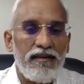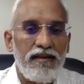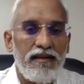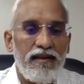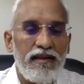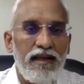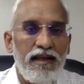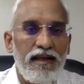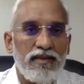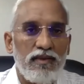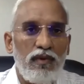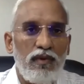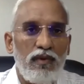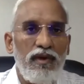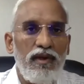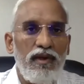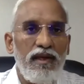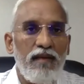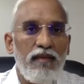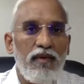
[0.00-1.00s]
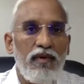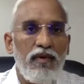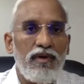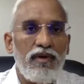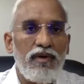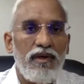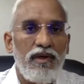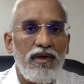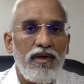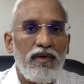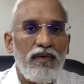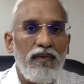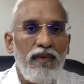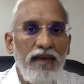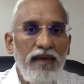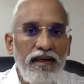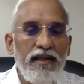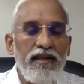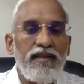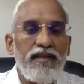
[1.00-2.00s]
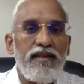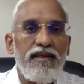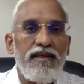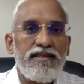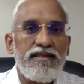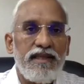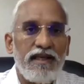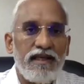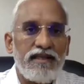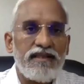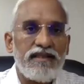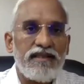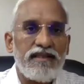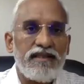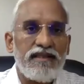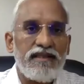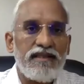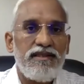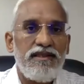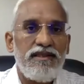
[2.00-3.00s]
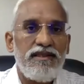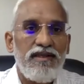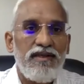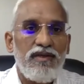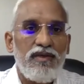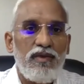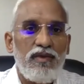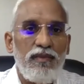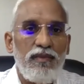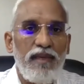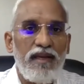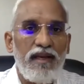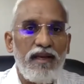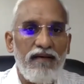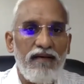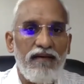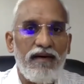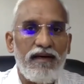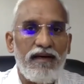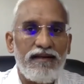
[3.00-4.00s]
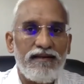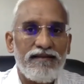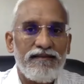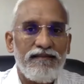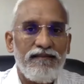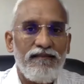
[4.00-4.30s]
It has only about 23 sections to be covered.